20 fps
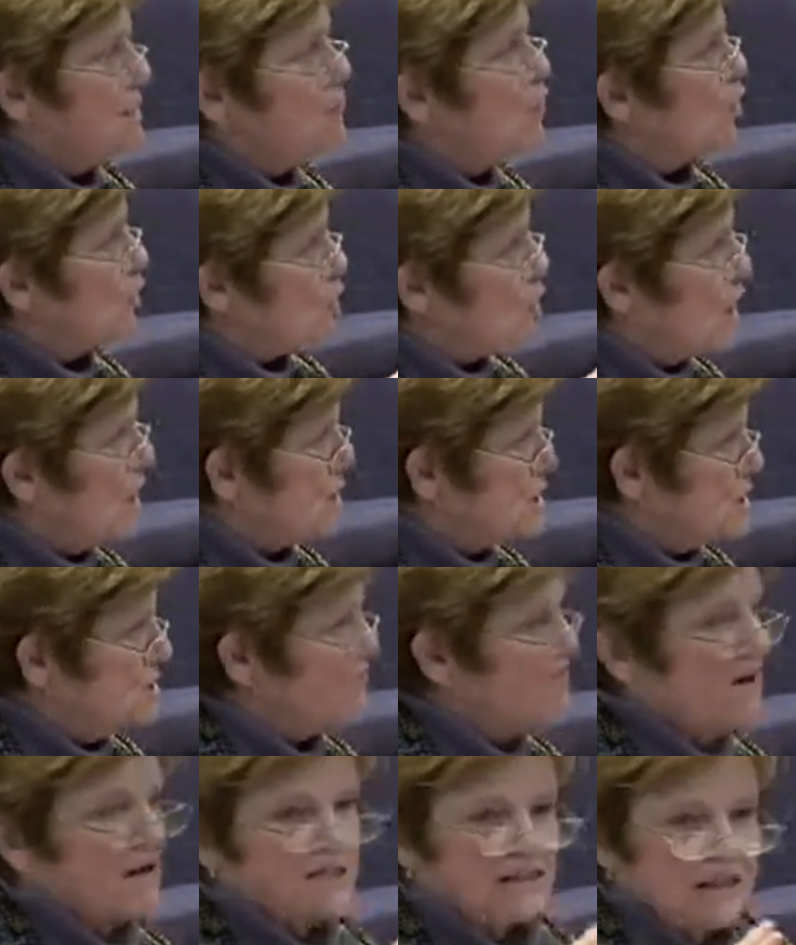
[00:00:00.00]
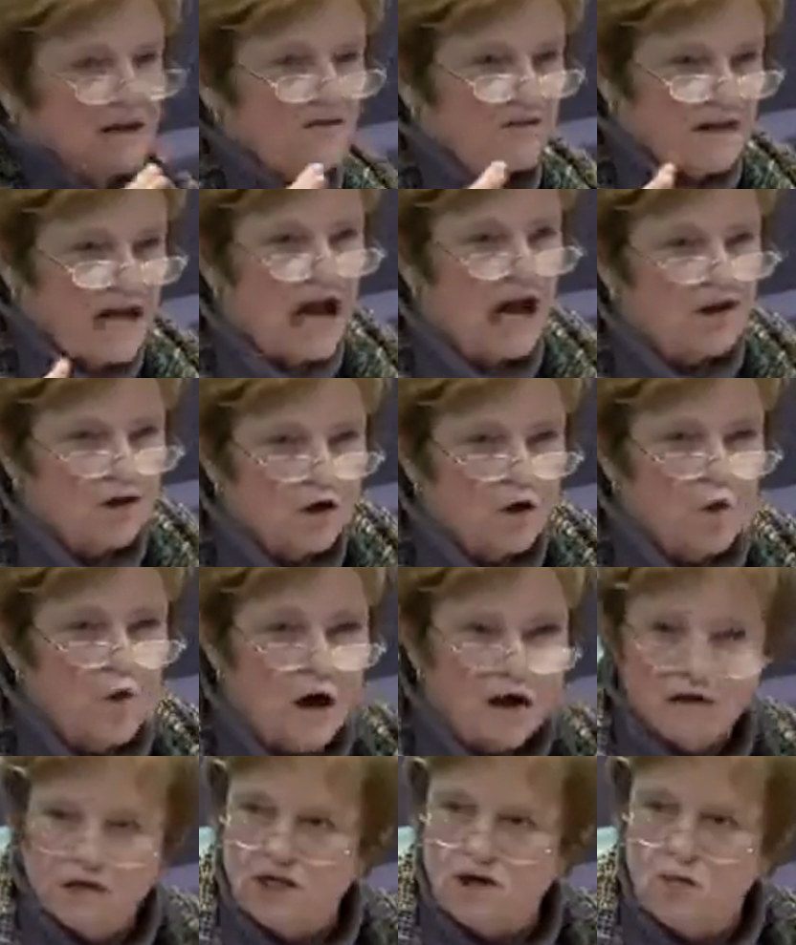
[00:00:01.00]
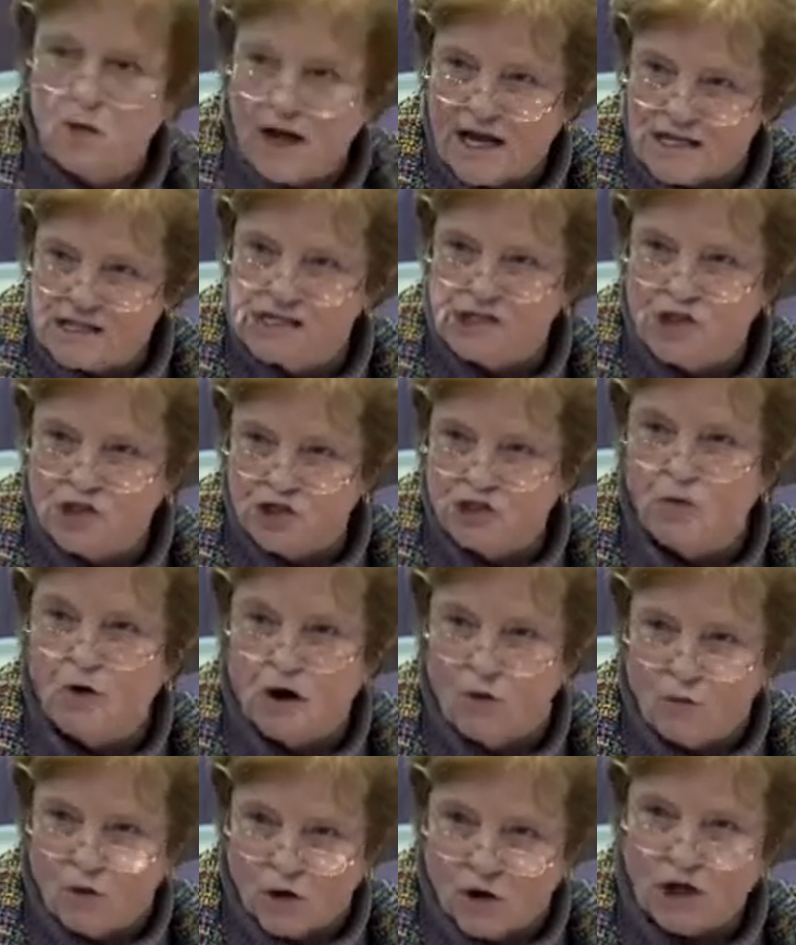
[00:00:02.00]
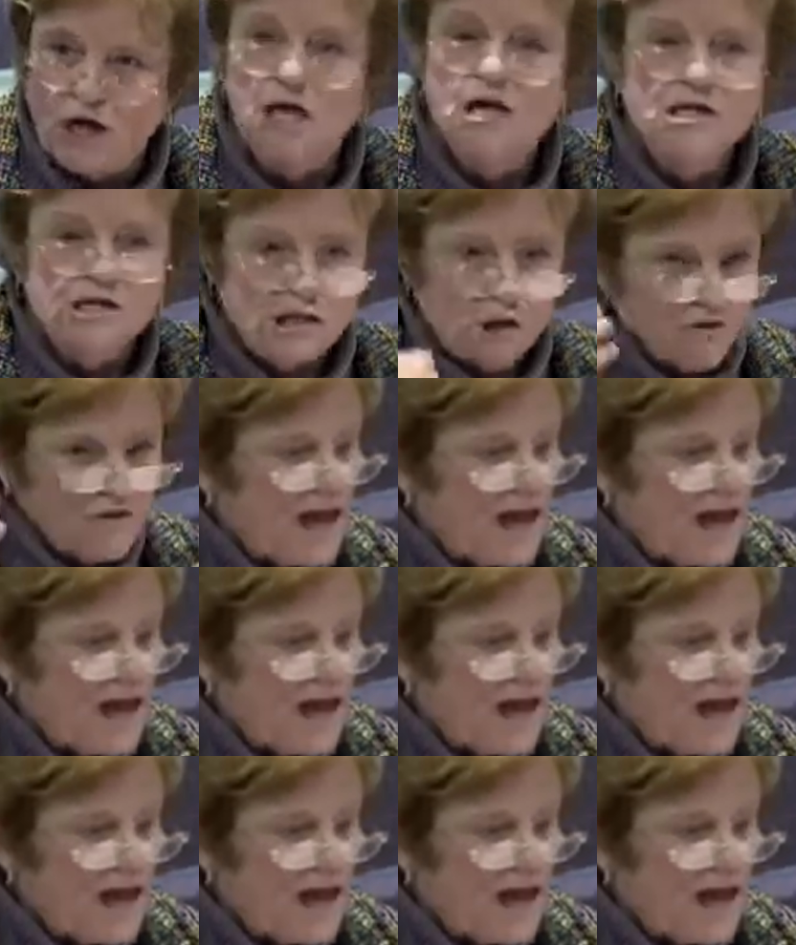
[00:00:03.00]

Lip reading: and more cost-effective and higher quality ways to do our work. So